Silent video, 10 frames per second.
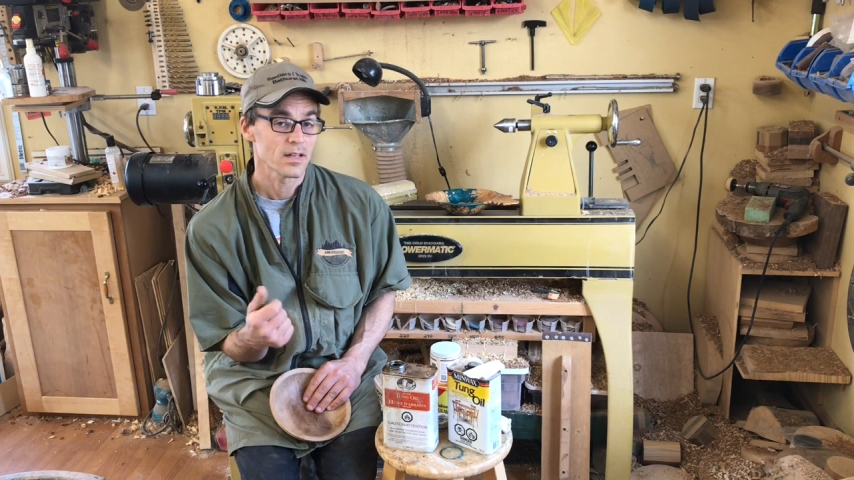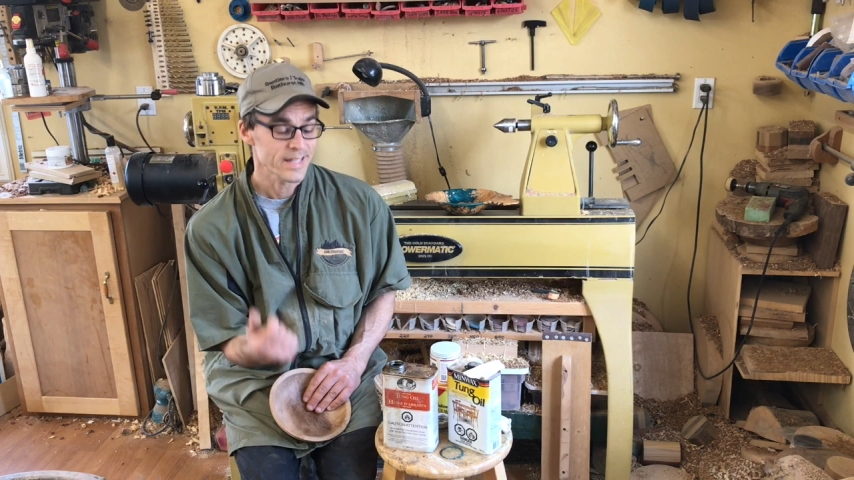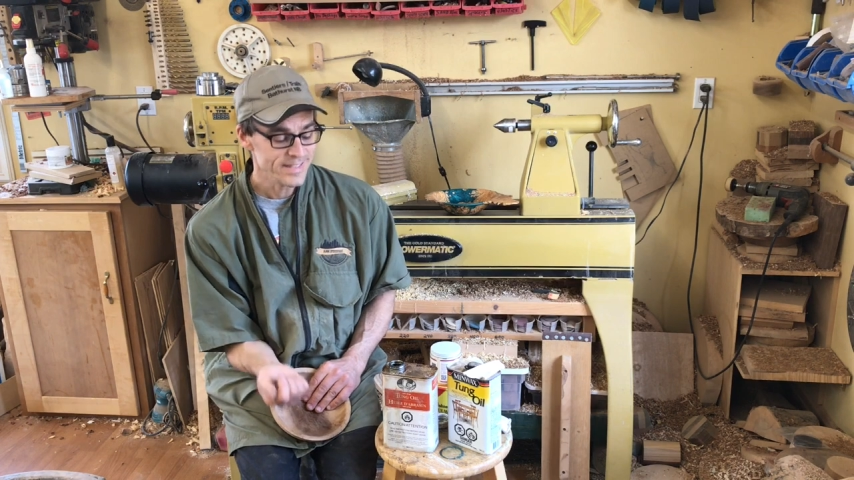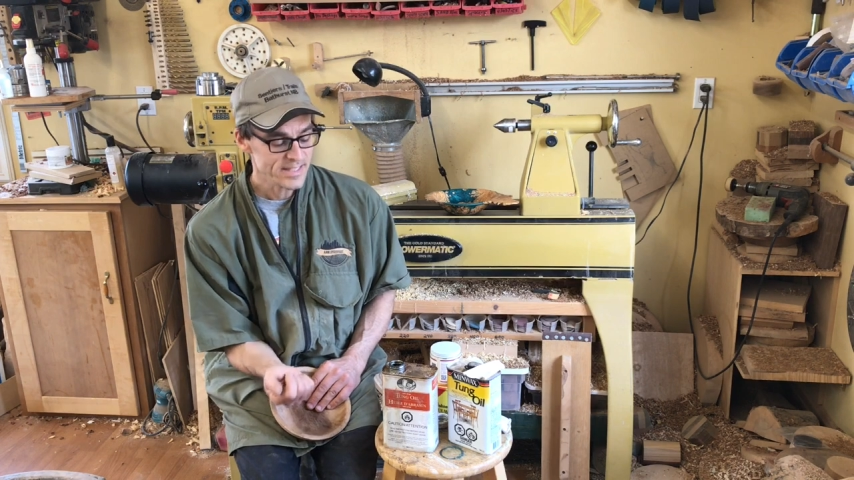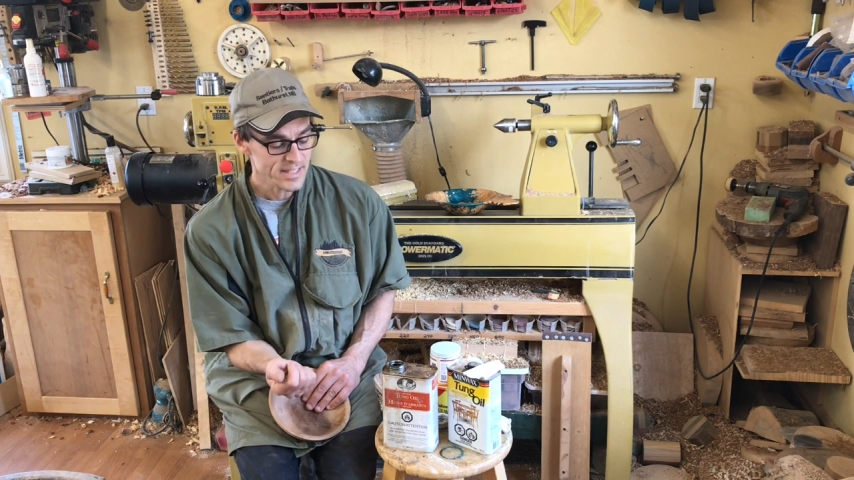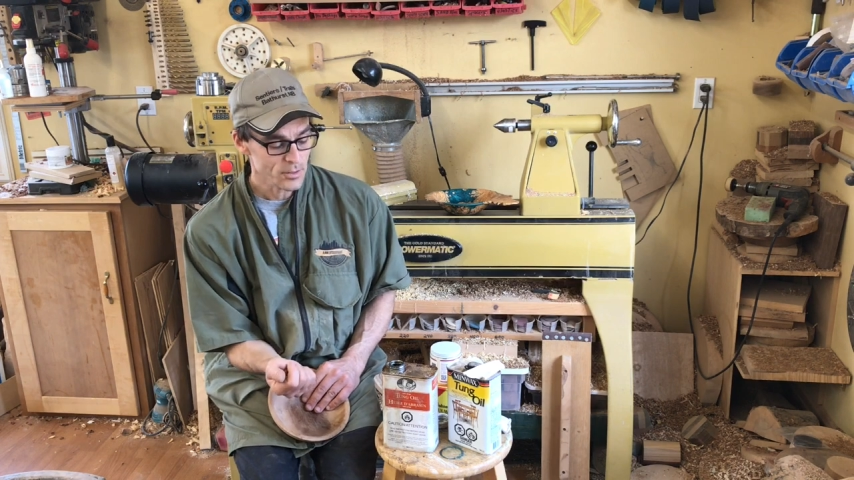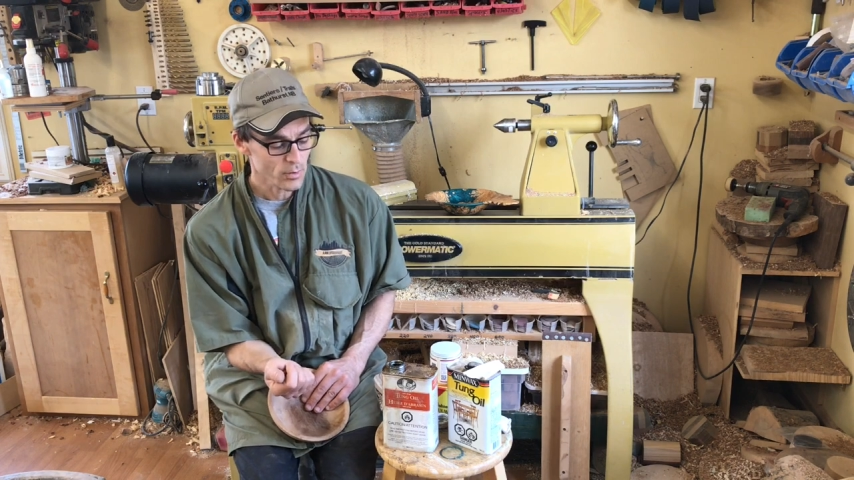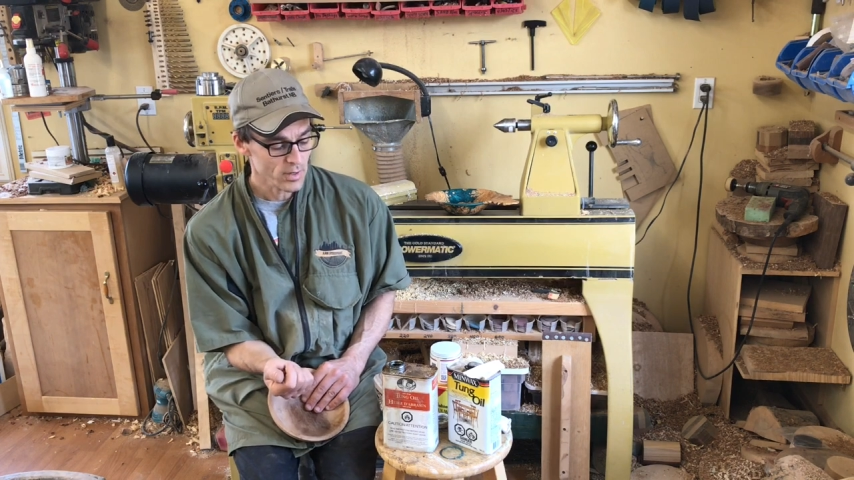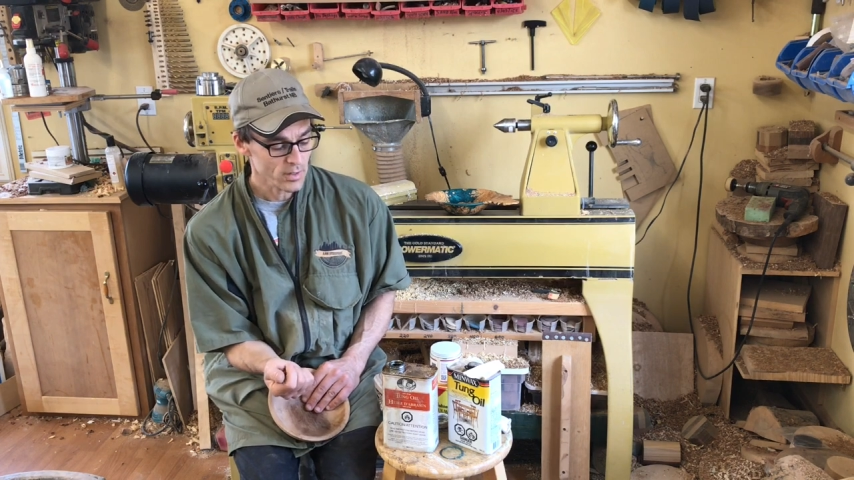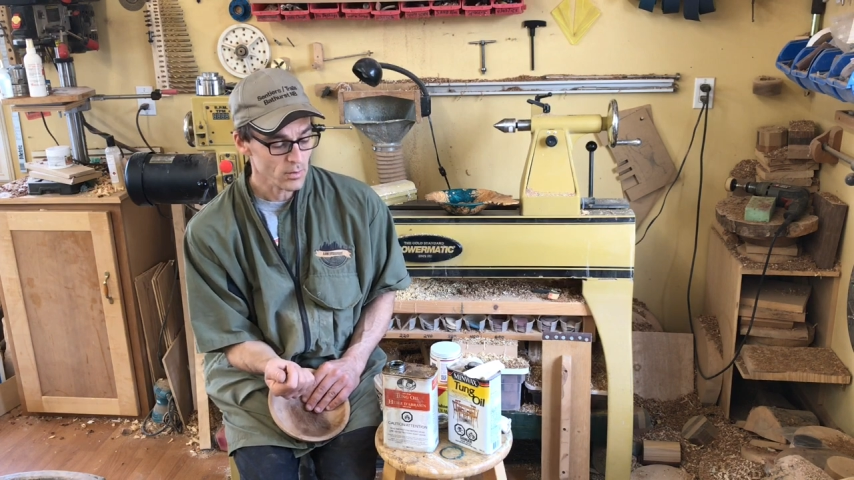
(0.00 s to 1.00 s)
linseed
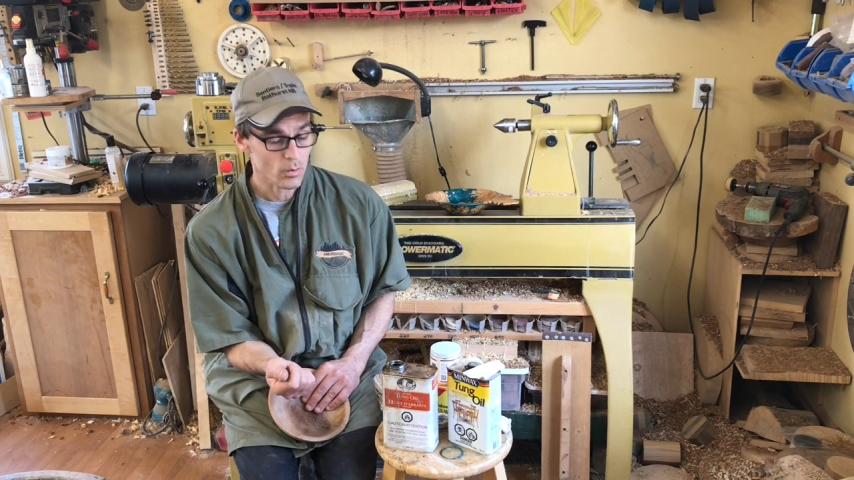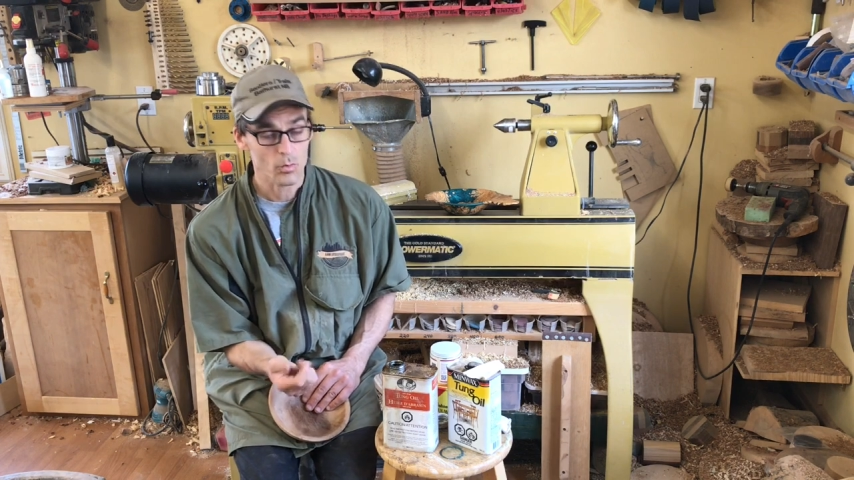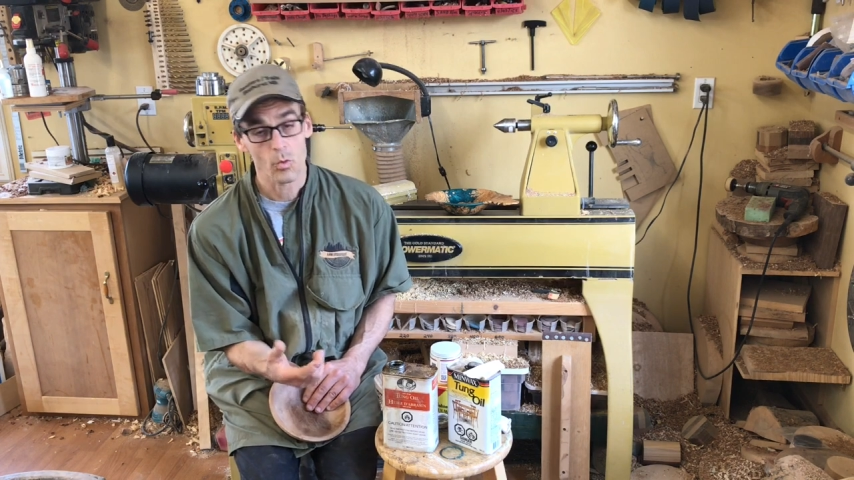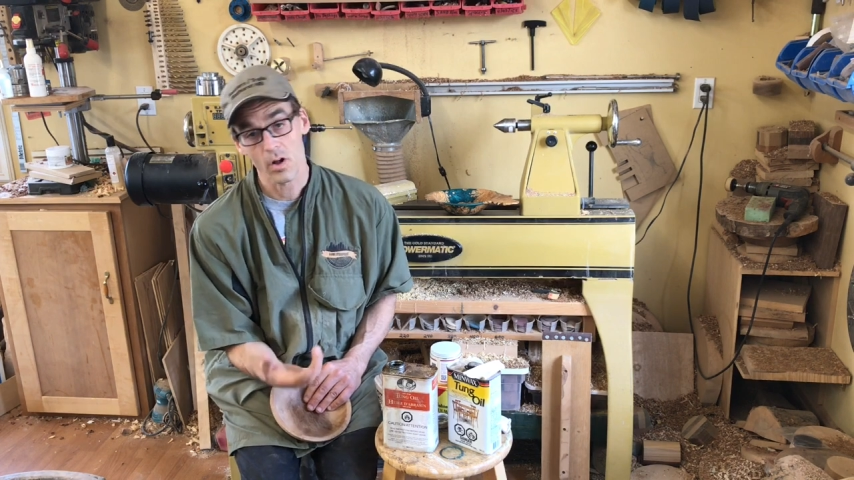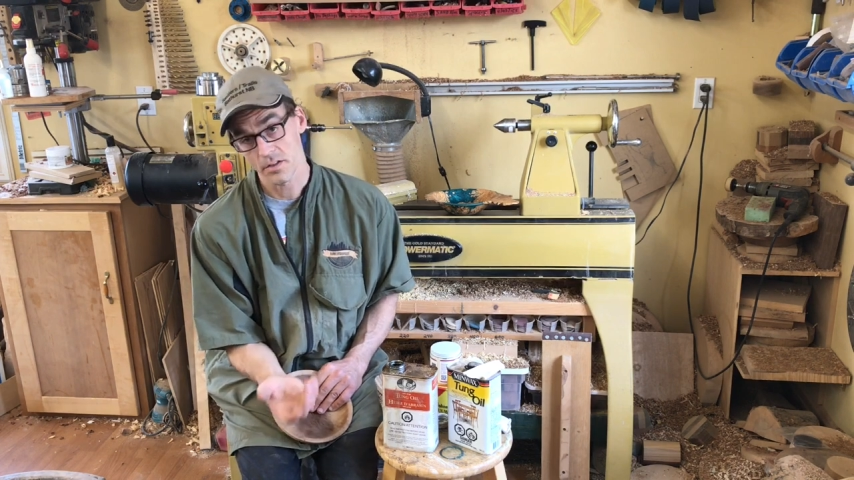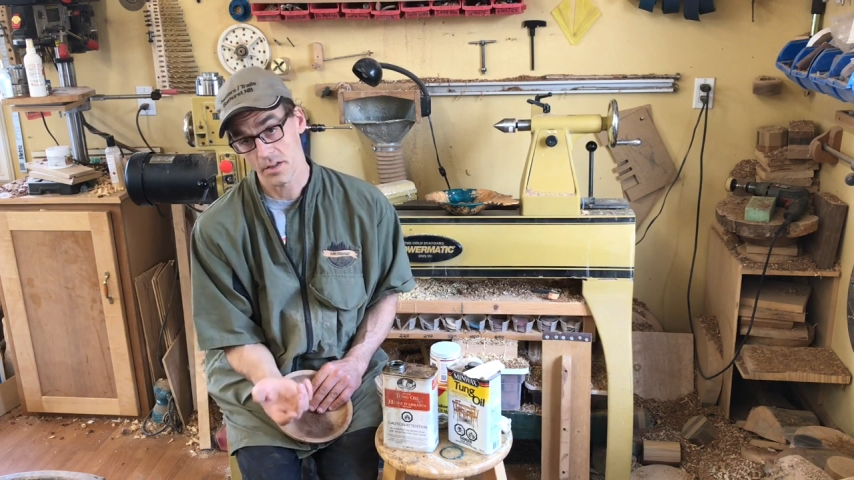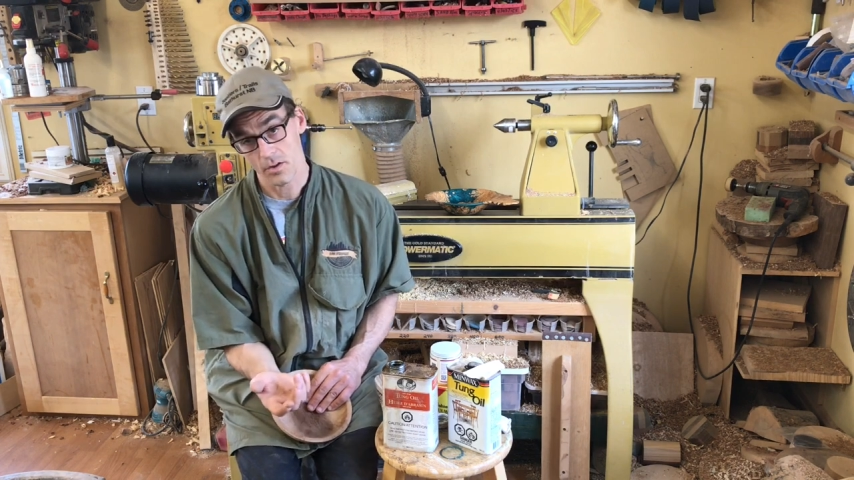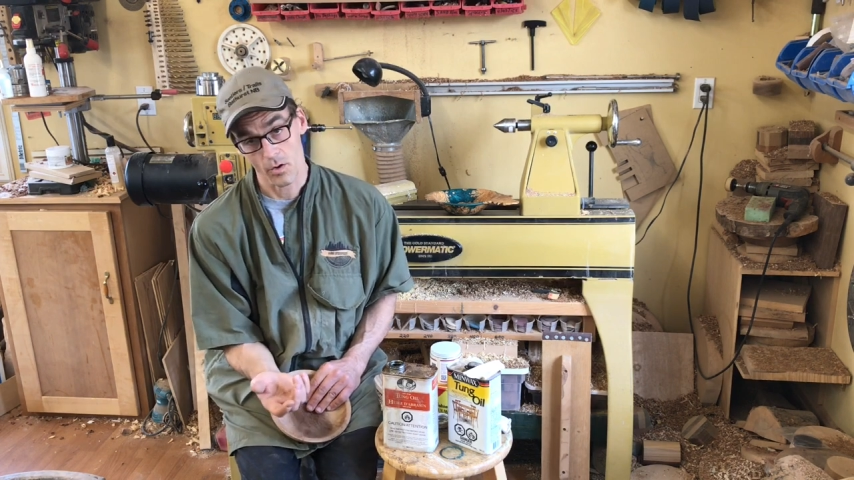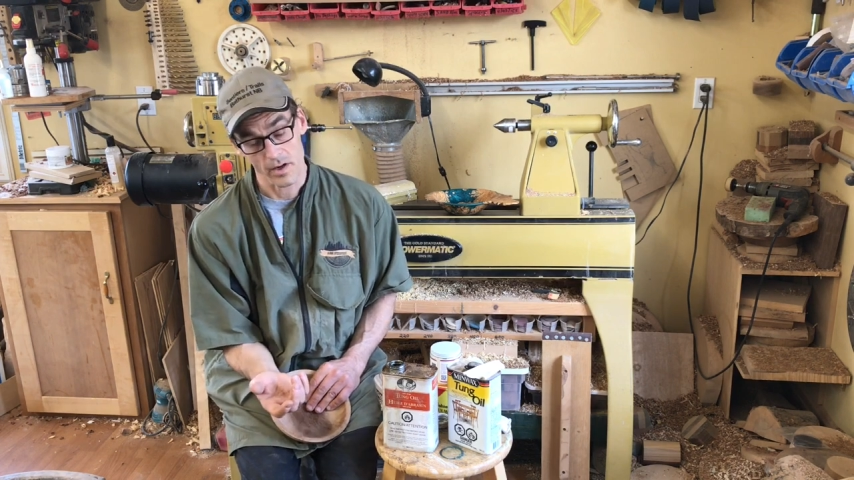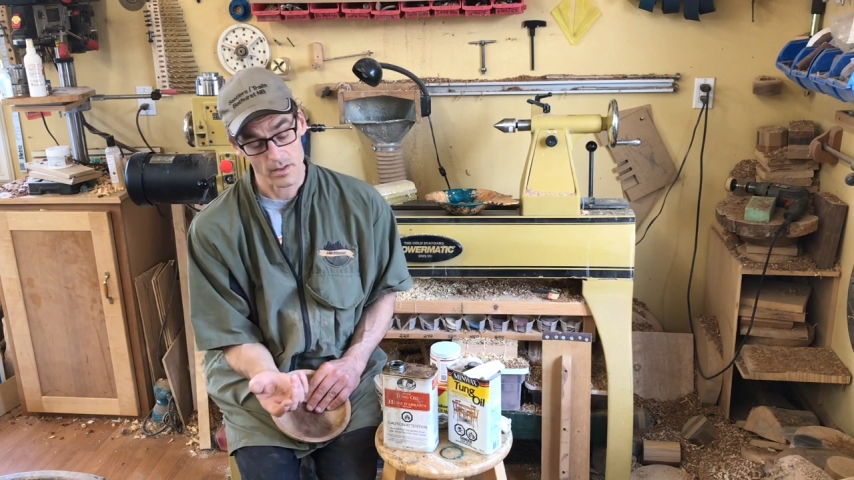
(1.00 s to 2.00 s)
oil, or walnut
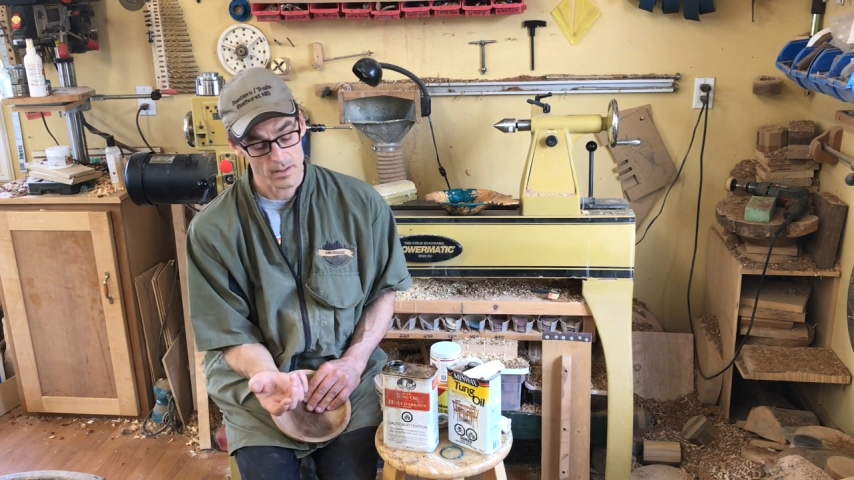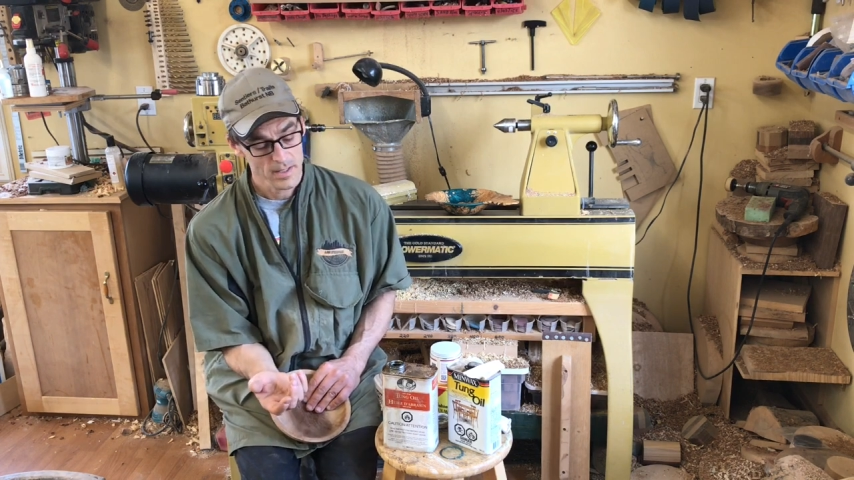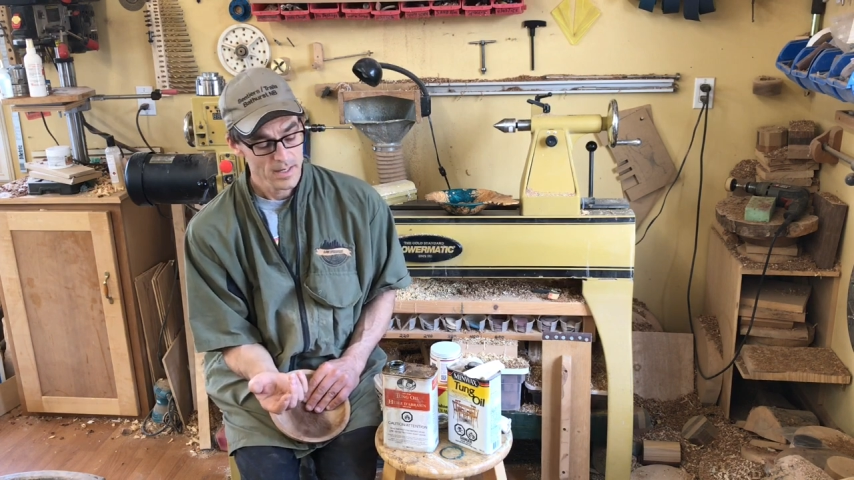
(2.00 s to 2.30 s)
oil.